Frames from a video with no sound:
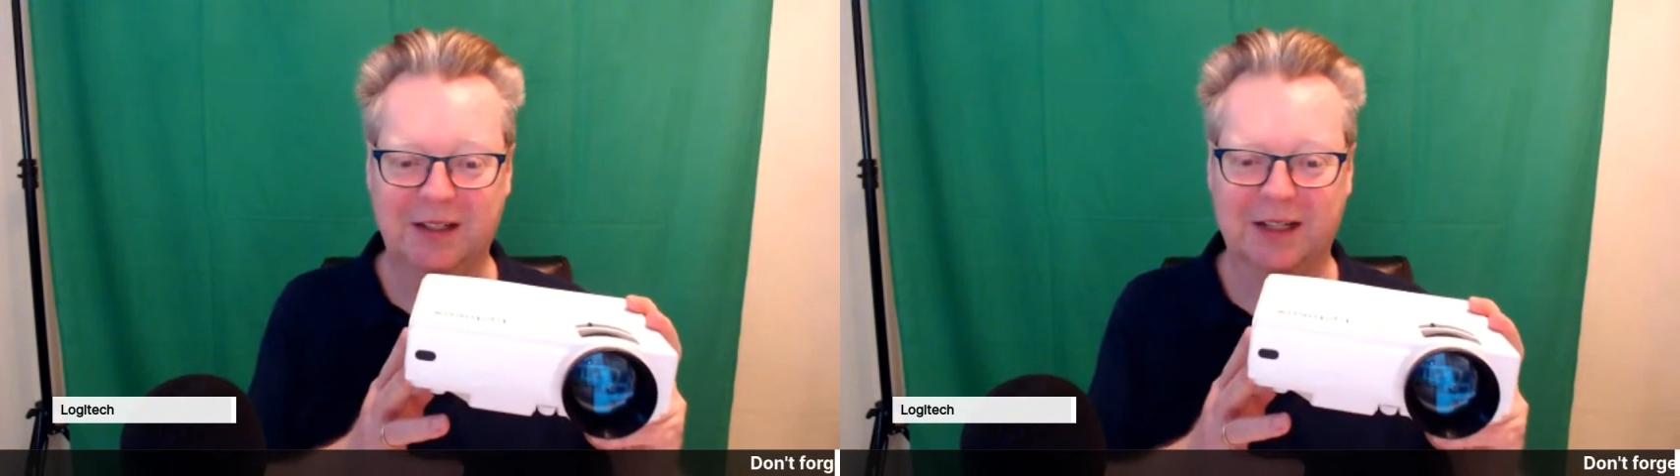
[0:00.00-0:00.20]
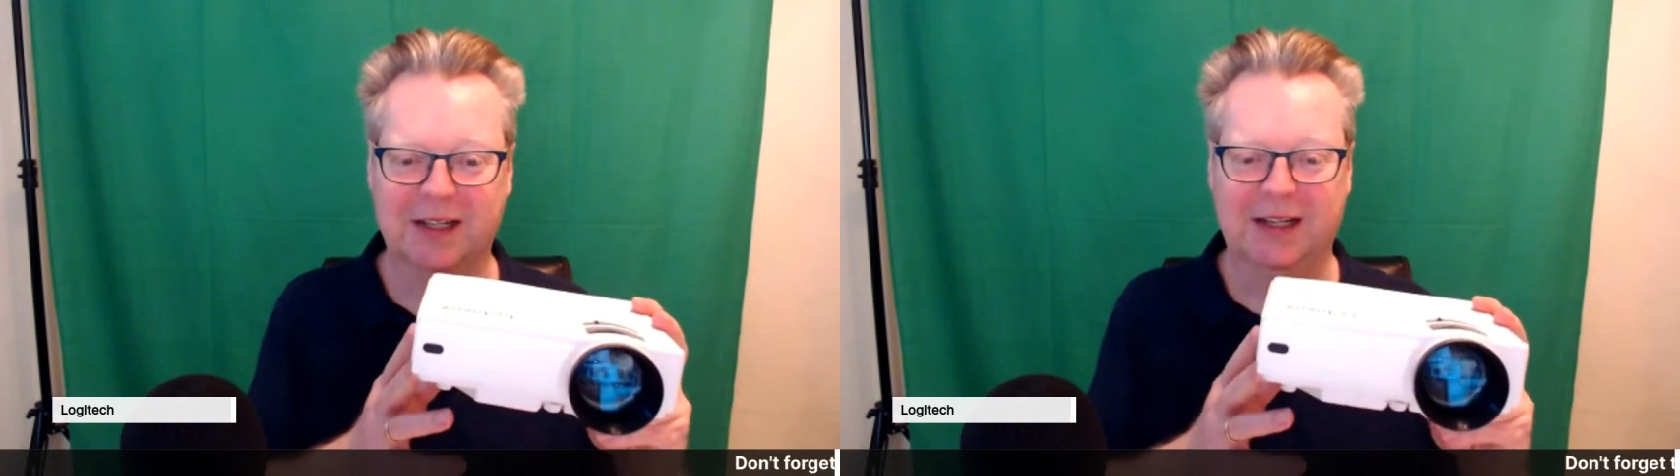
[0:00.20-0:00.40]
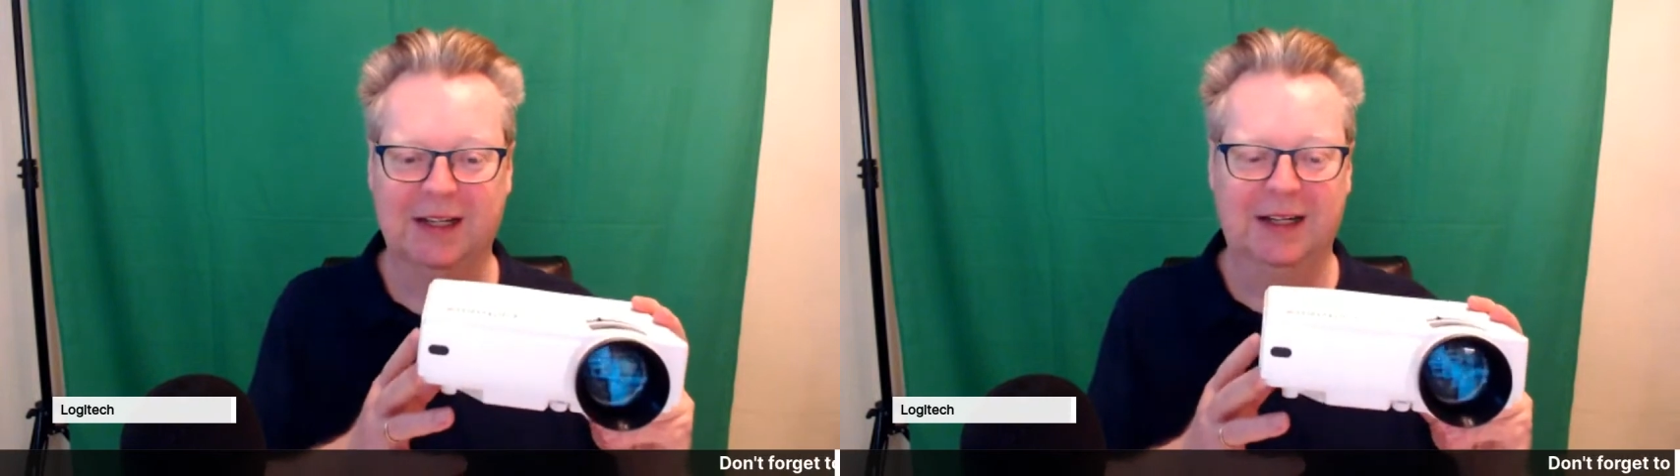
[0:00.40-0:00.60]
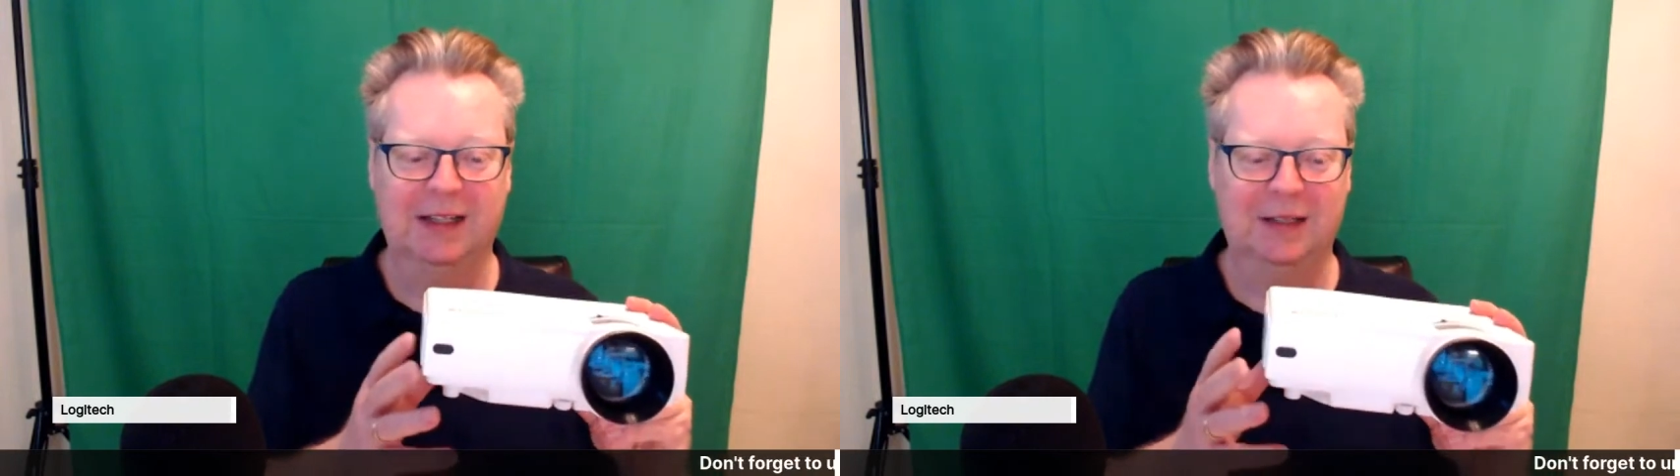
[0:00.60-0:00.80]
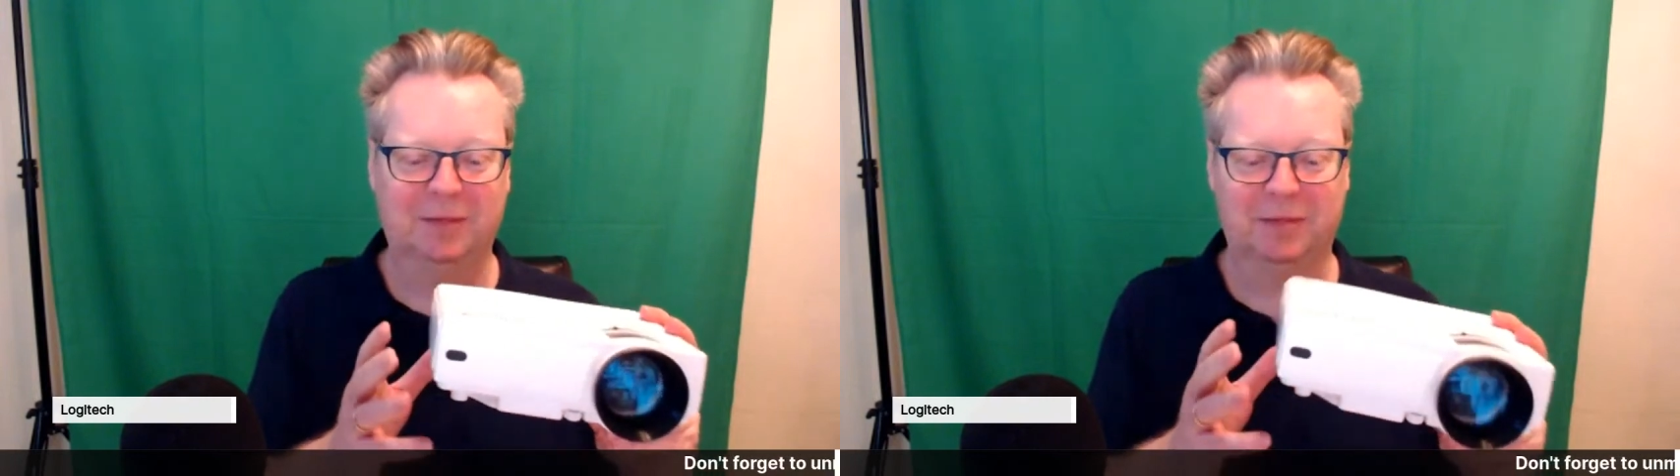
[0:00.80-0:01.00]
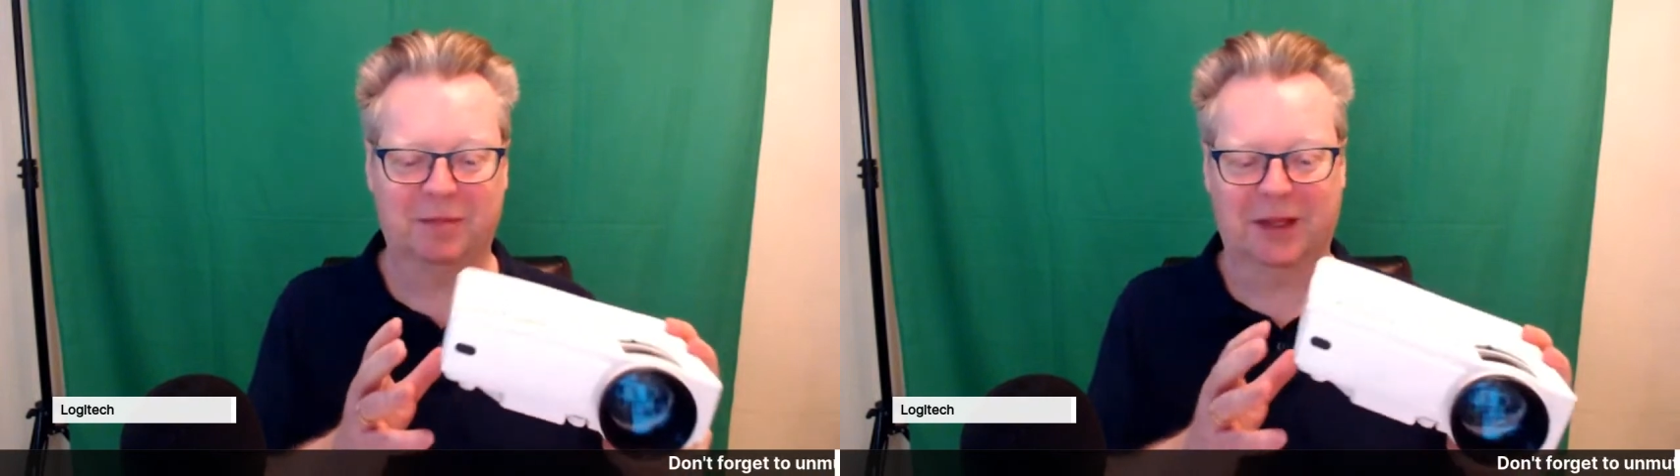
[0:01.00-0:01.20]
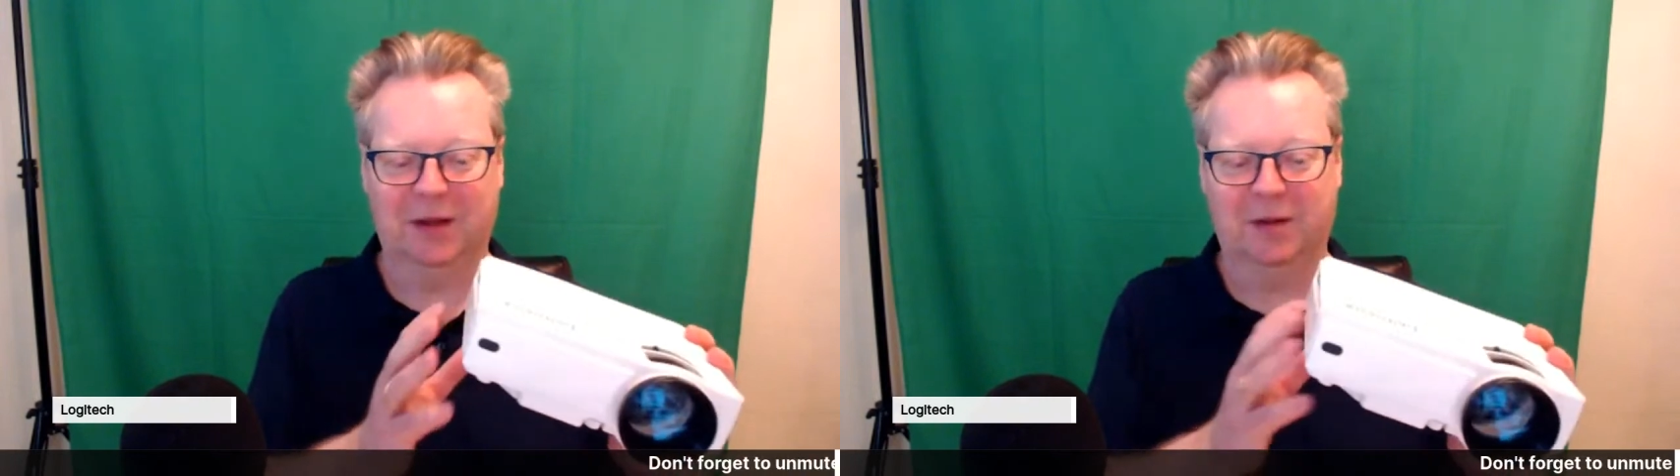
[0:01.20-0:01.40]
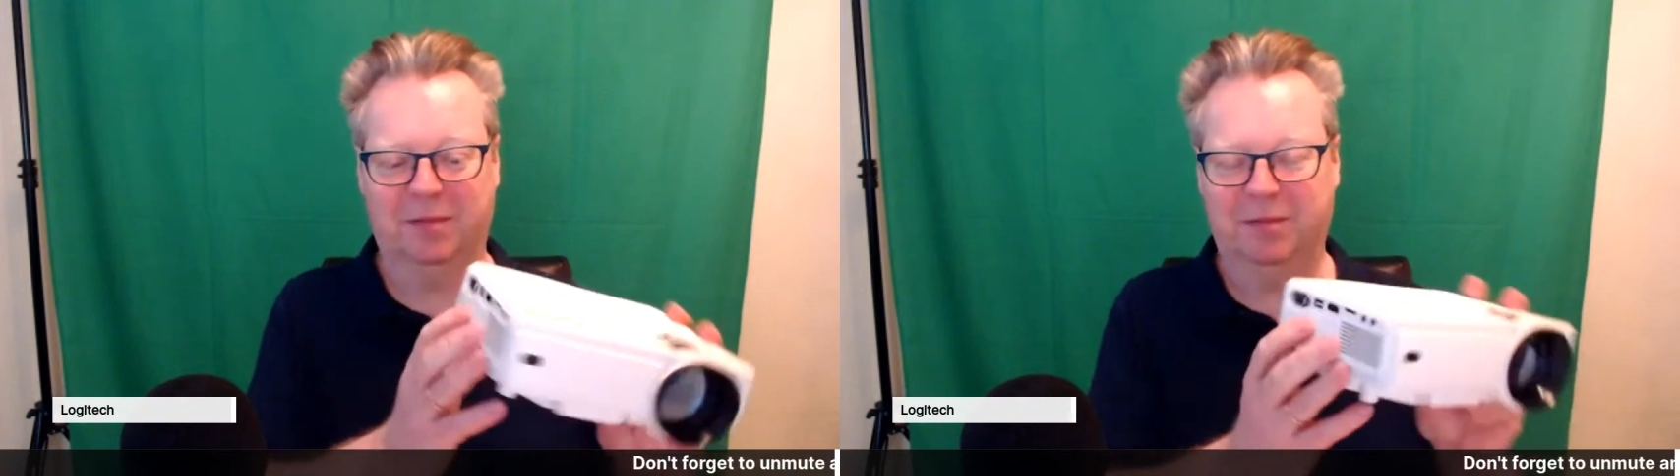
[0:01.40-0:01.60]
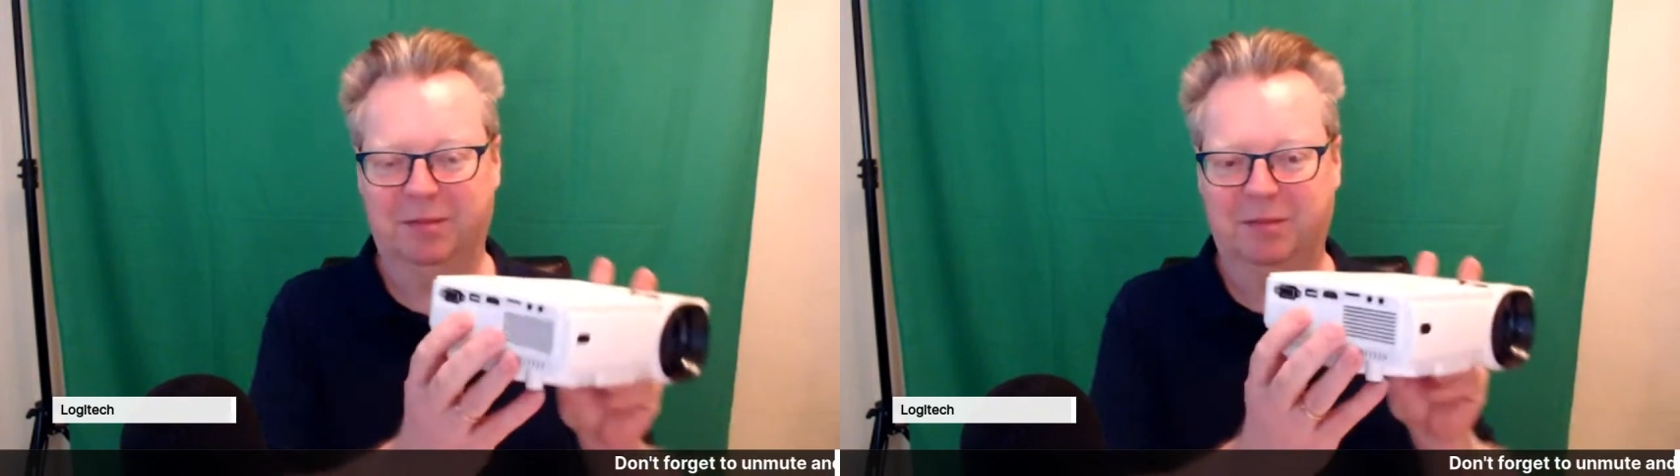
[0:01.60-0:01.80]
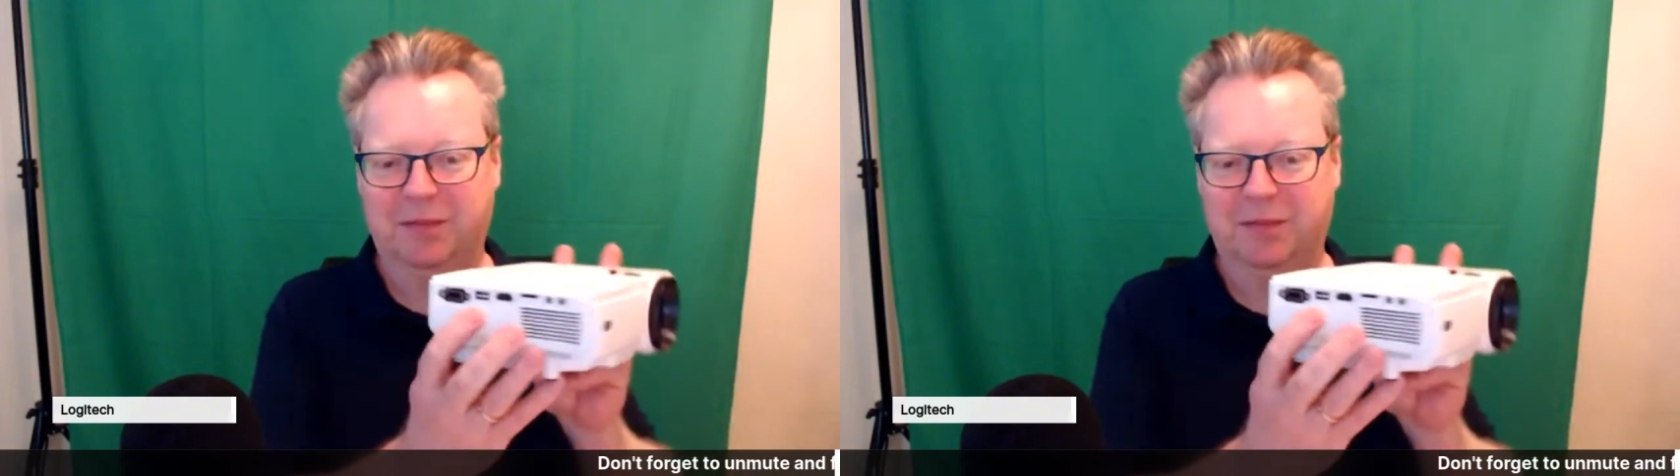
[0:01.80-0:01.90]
good. Um, you